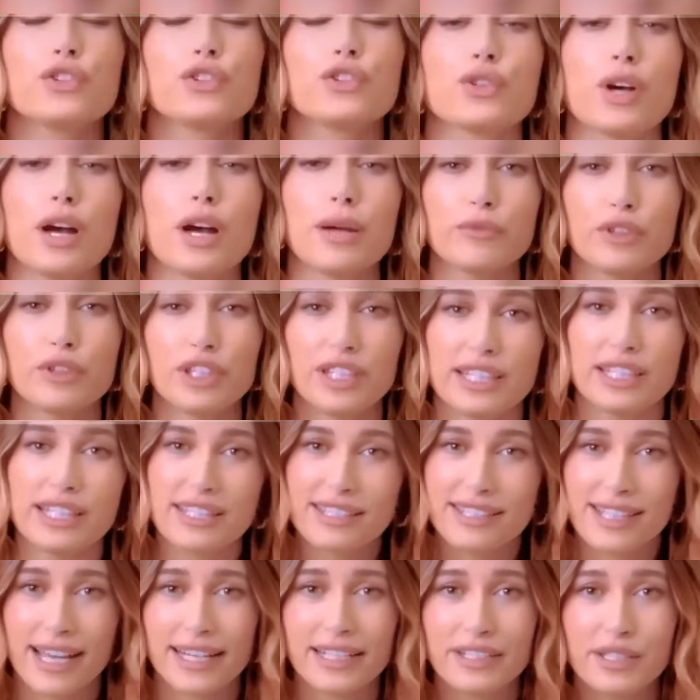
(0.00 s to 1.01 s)
to a
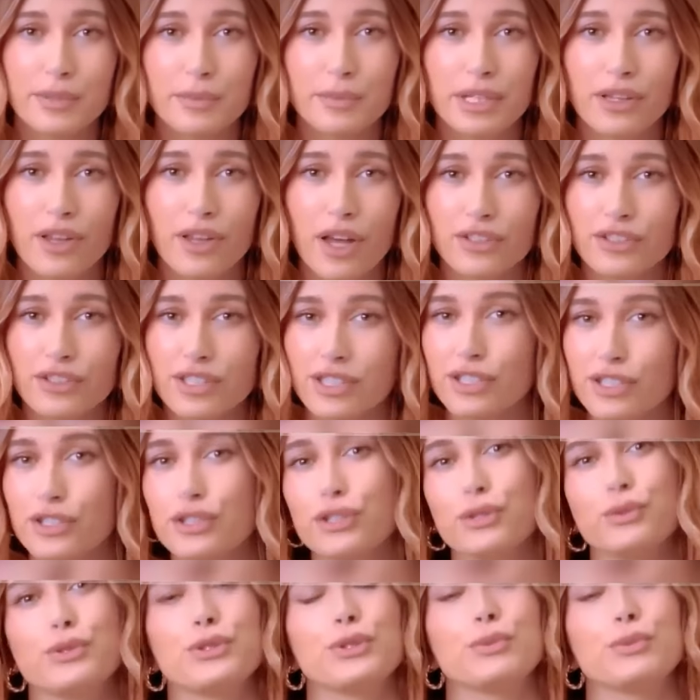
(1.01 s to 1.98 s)
musical genius who treats her